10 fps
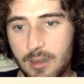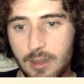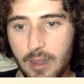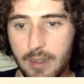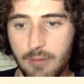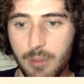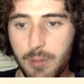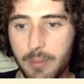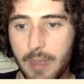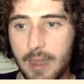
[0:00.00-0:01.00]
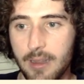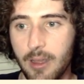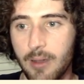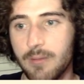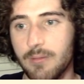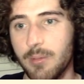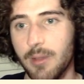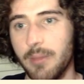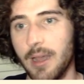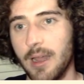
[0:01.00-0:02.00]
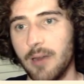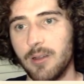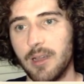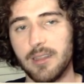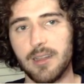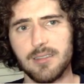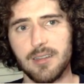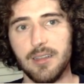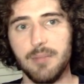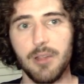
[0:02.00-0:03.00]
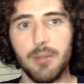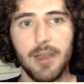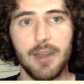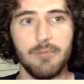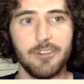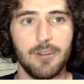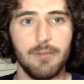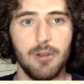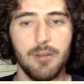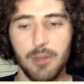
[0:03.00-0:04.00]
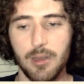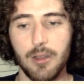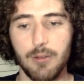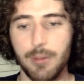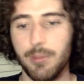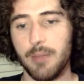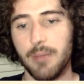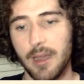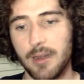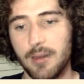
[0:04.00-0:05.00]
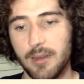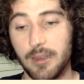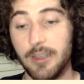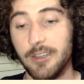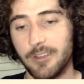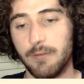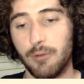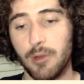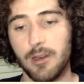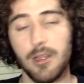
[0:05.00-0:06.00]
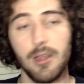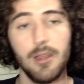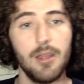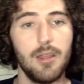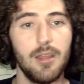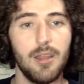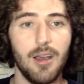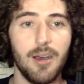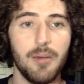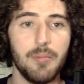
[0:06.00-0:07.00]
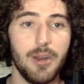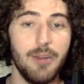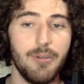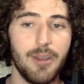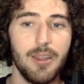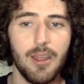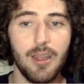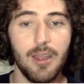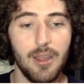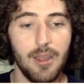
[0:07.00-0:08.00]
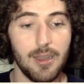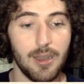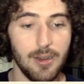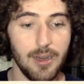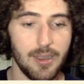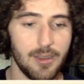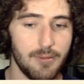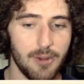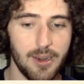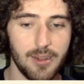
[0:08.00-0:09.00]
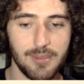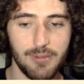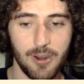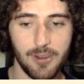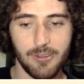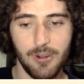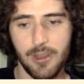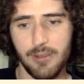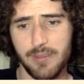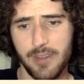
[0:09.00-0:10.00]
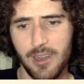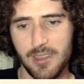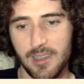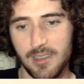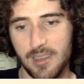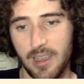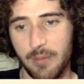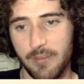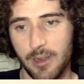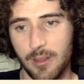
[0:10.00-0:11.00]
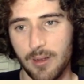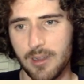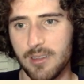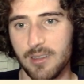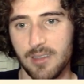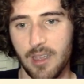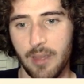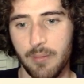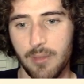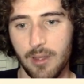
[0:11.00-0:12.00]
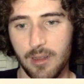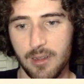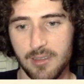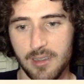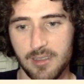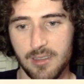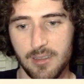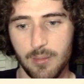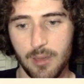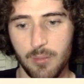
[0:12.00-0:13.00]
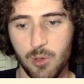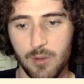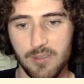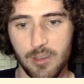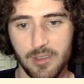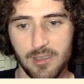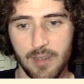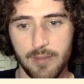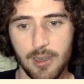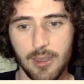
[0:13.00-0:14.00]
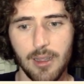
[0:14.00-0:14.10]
Like we played bad though. We played bad. I don't know. I think I said he played bad and we should have won, but no, we played bad and he should have won. But anyway, all right, we're ending this one on a draw. That was a very intense game, very long, intense game. 60 something moves, almost 70.